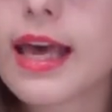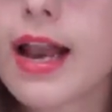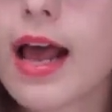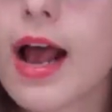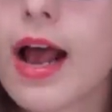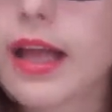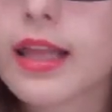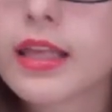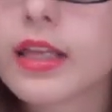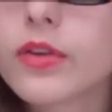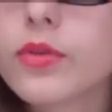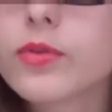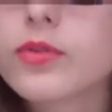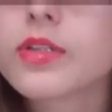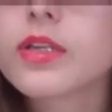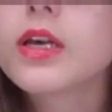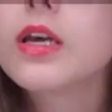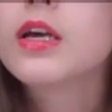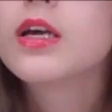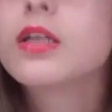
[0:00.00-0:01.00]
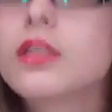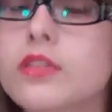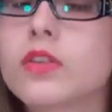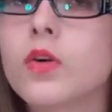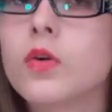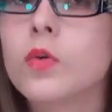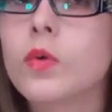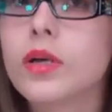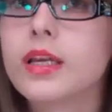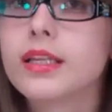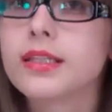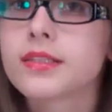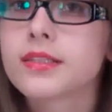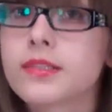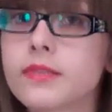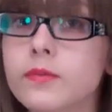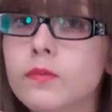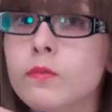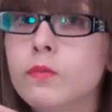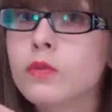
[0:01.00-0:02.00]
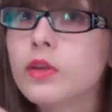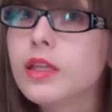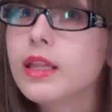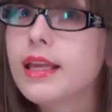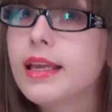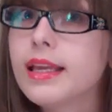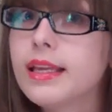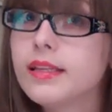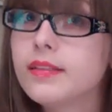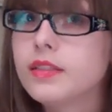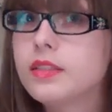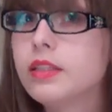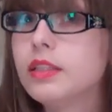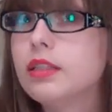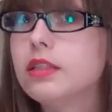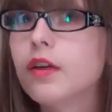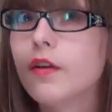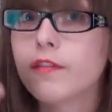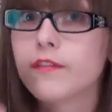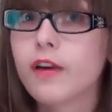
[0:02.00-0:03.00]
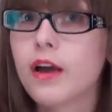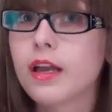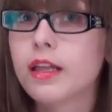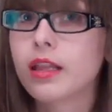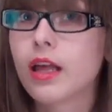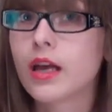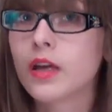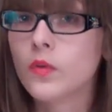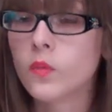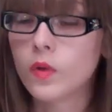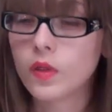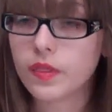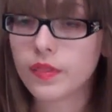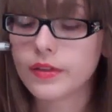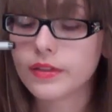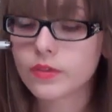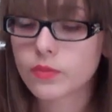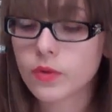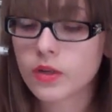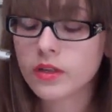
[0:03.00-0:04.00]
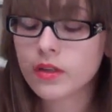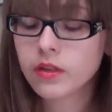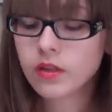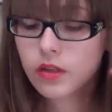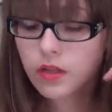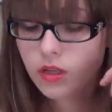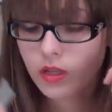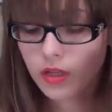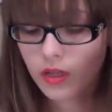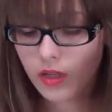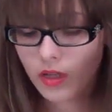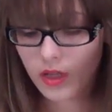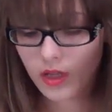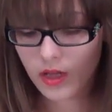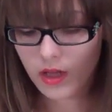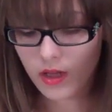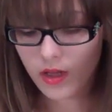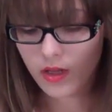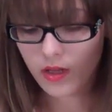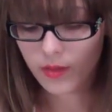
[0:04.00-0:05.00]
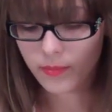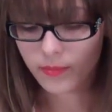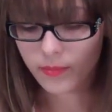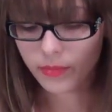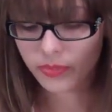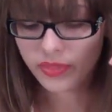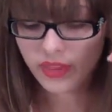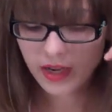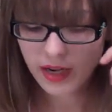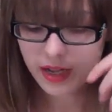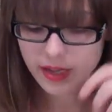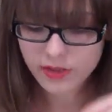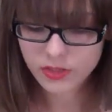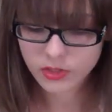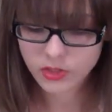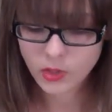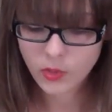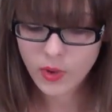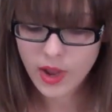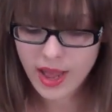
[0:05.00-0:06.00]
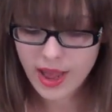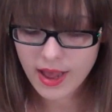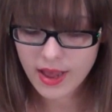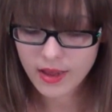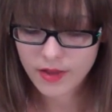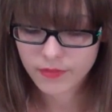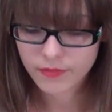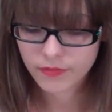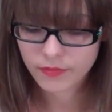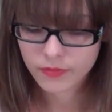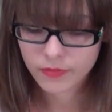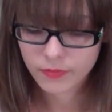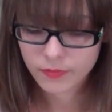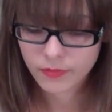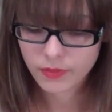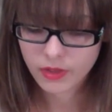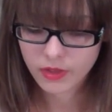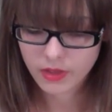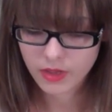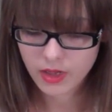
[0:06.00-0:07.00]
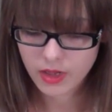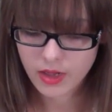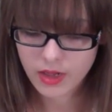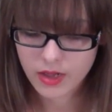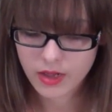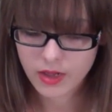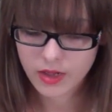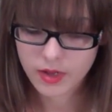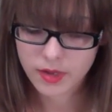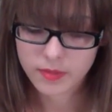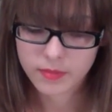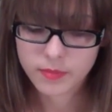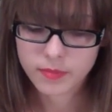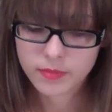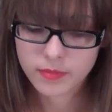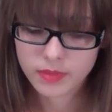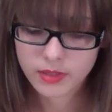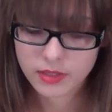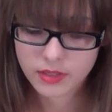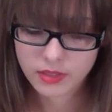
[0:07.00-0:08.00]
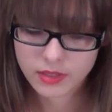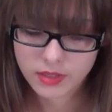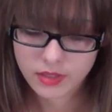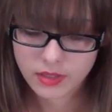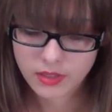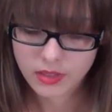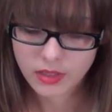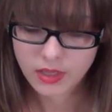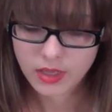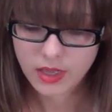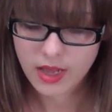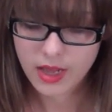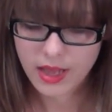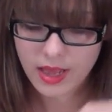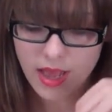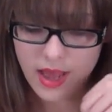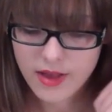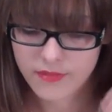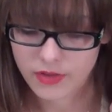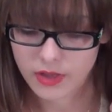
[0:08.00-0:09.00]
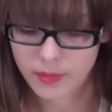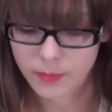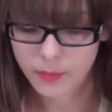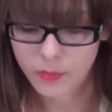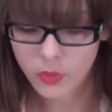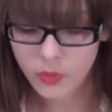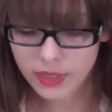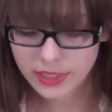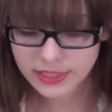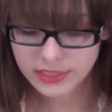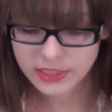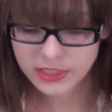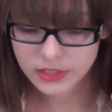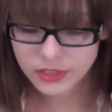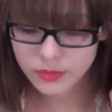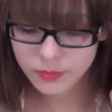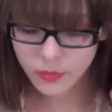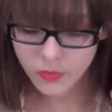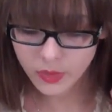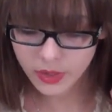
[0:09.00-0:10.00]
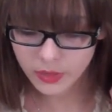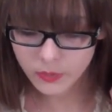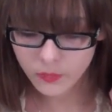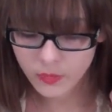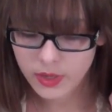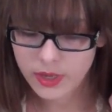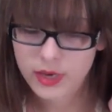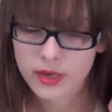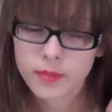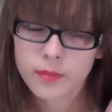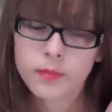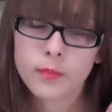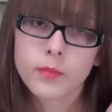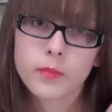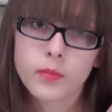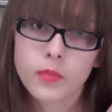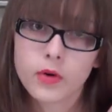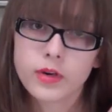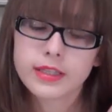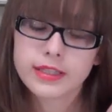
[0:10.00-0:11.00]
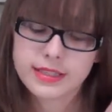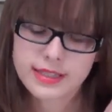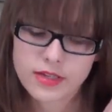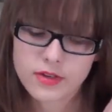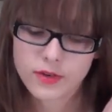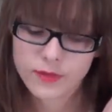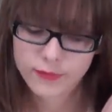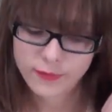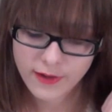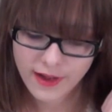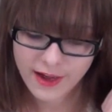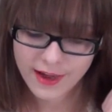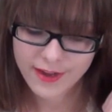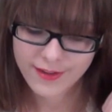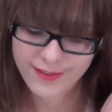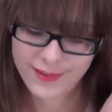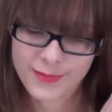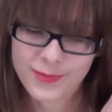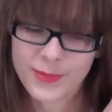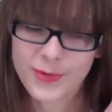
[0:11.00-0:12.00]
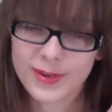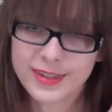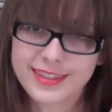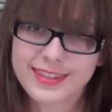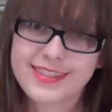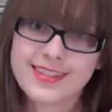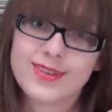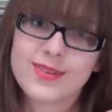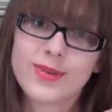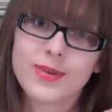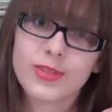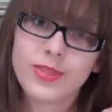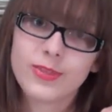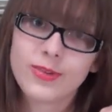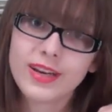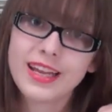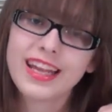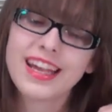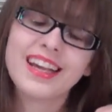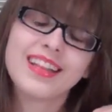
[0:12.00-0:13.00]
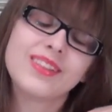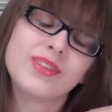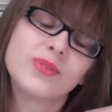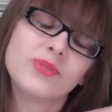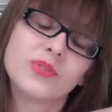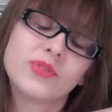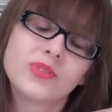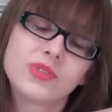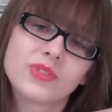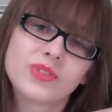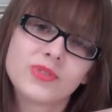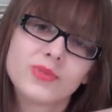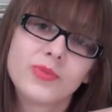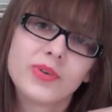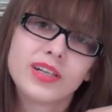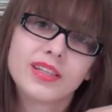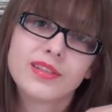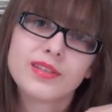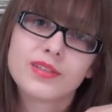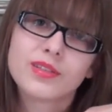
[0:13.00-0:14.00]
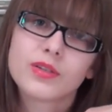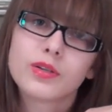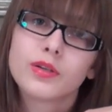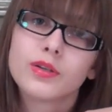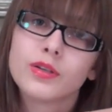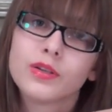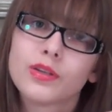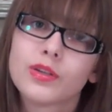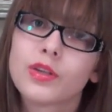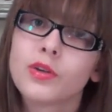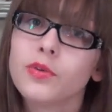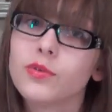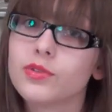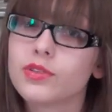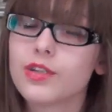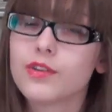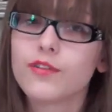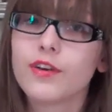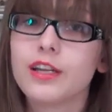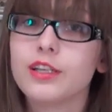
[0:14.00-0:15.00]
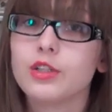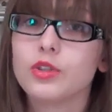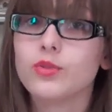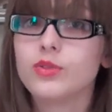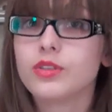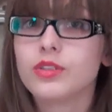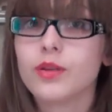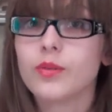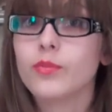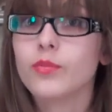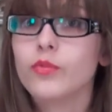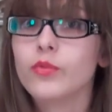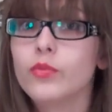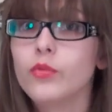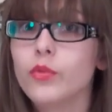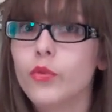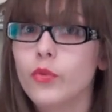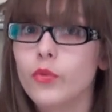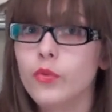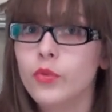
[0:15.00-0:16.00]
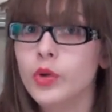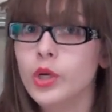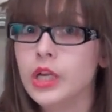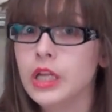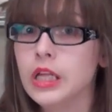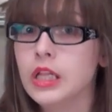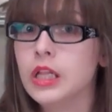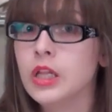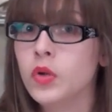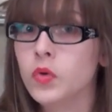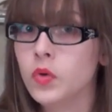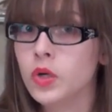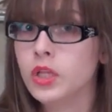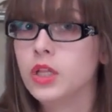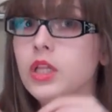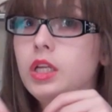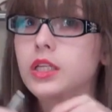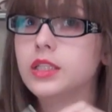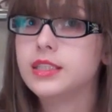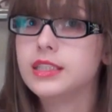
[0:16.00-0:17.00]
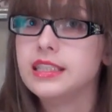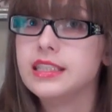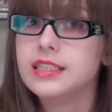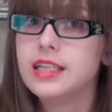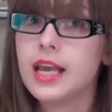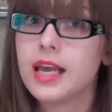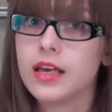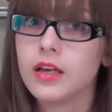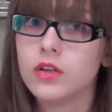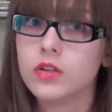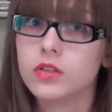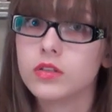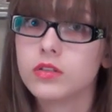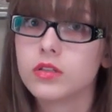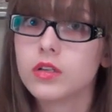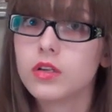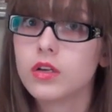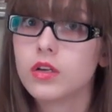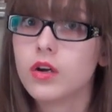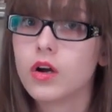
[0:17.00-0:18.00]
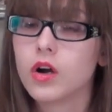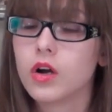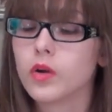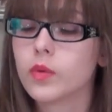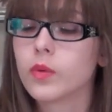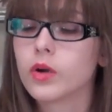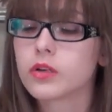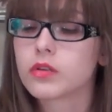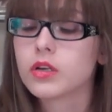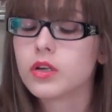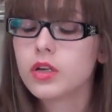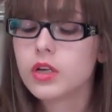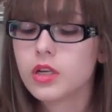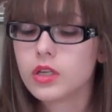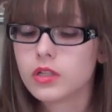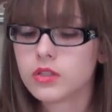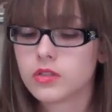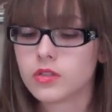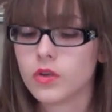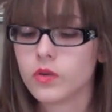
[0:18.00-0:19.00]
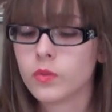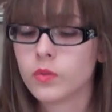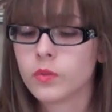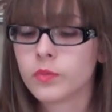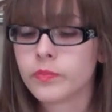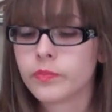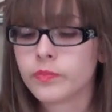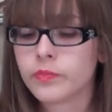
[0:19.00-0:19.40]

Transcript: that I use, so it's really easy to fine line with this one. Then I also have a 0.2, 0.1, 0.05, and 0.03, and those ones are used if I do some really detailed artwork. So